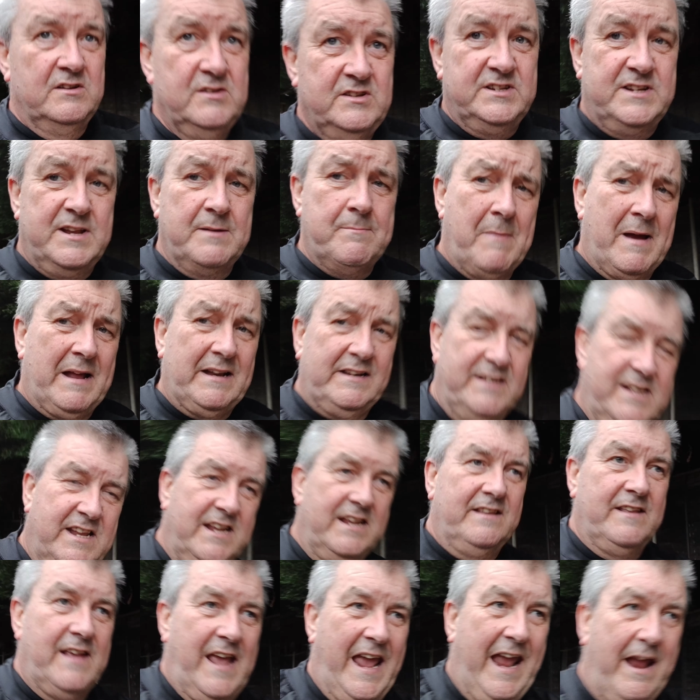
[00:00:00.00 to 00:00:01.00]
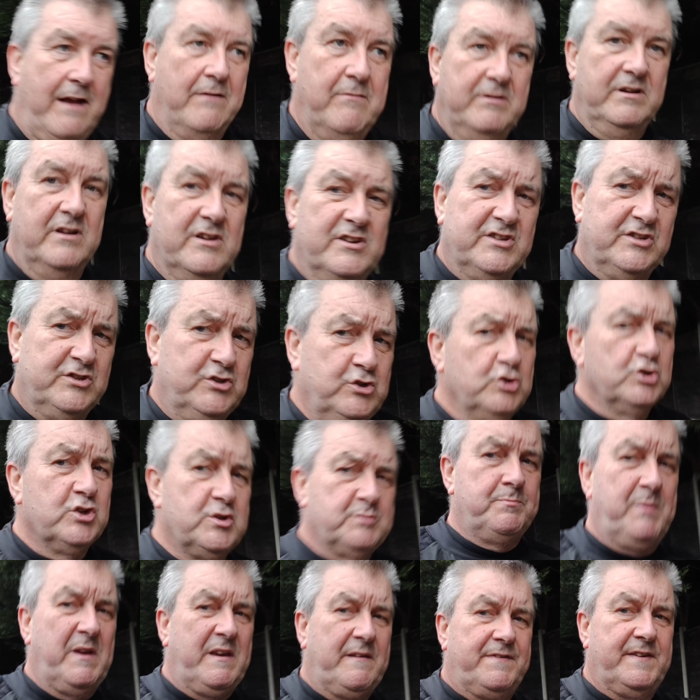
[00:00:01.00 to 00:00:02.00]
demanding areas just
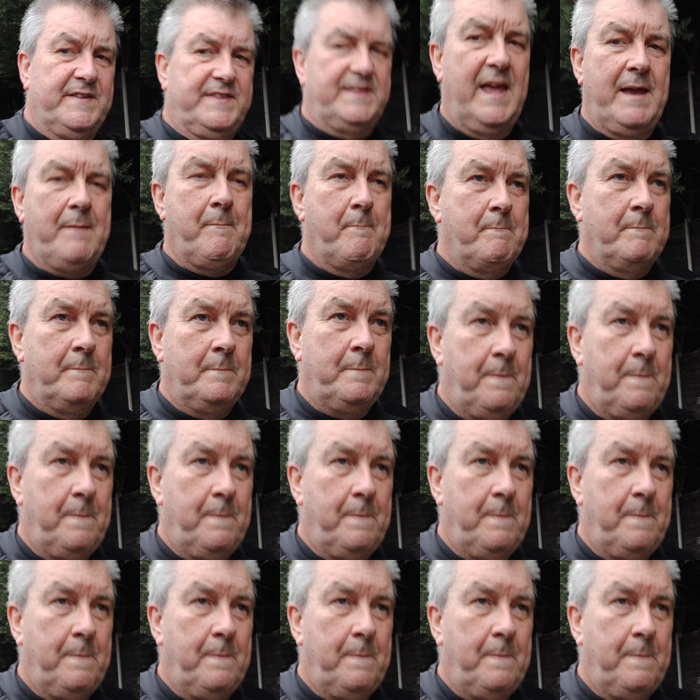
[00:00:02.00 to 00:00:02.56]
be for them.